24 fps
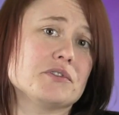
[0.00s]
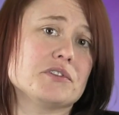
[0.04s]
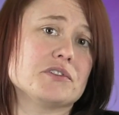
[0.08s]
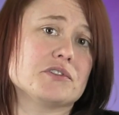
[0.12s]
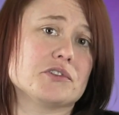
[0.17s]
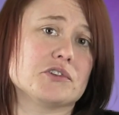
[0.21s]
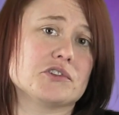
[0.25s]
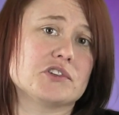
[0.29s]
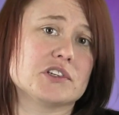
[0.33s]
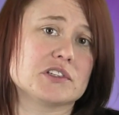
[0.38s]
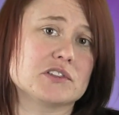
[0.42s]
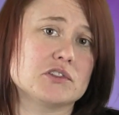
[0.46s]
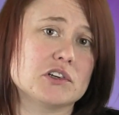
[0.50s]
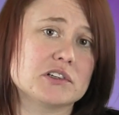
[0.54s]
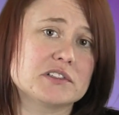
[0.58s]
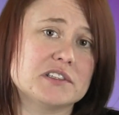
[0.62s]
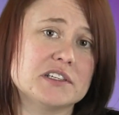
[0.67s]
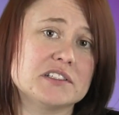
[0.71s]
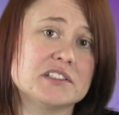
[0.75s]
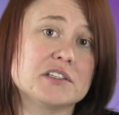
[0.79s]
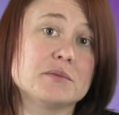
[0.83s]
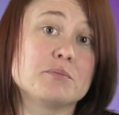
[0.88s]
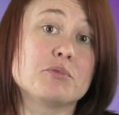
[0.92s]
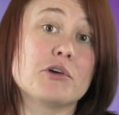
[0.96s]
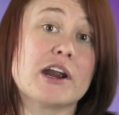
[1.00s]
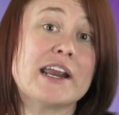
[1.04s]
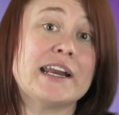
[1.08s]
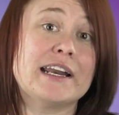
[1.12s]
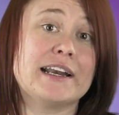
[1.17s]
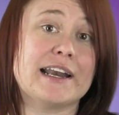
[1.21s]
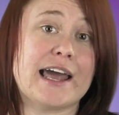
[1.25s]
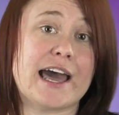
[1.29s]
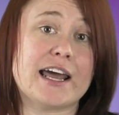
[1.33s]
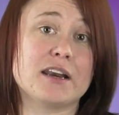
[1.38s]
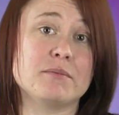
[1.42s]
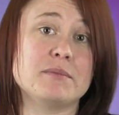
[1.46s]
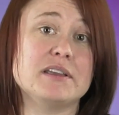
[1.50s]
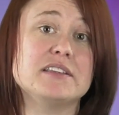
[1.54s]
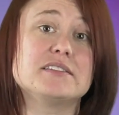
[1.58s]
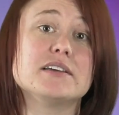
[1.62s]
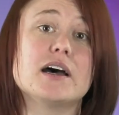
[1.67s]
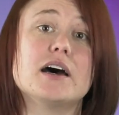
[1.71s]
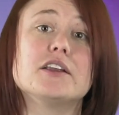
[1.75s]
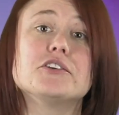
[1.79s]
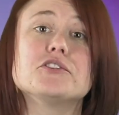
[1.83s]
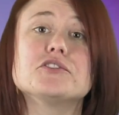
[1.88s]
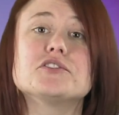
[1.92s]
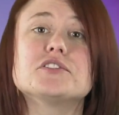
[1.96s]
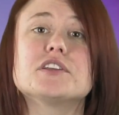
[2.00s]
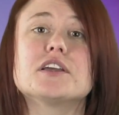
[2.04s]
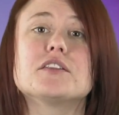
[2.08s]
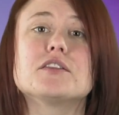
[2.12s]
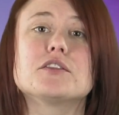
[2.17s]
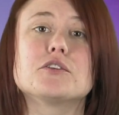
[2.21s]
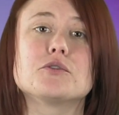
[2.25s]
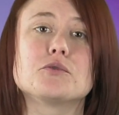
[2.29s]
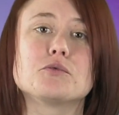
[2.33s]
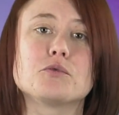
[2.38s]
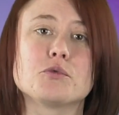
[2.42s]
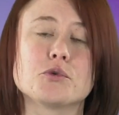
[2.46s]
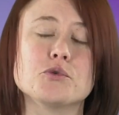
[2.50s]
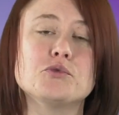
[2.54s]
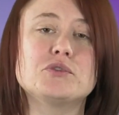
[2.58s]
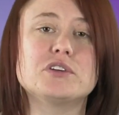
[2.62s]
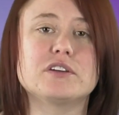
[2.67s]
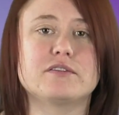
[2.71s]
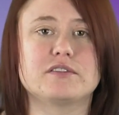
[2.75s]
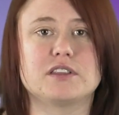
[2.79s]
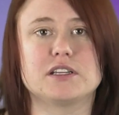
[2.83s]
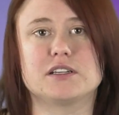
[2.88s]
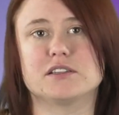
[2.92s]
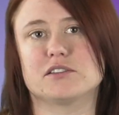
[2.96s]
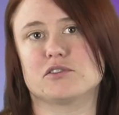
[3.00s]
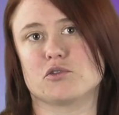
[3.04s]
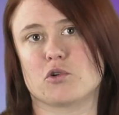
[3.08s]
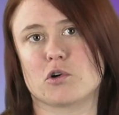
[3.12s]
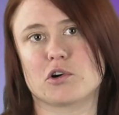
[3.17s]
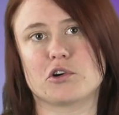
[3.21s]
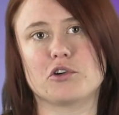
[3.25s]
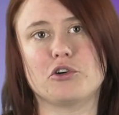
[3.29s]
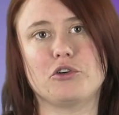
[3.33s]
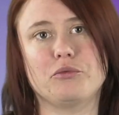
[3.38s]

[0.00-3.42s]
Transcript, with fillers: research has looked into brain anatomy to understand the root of the disorder.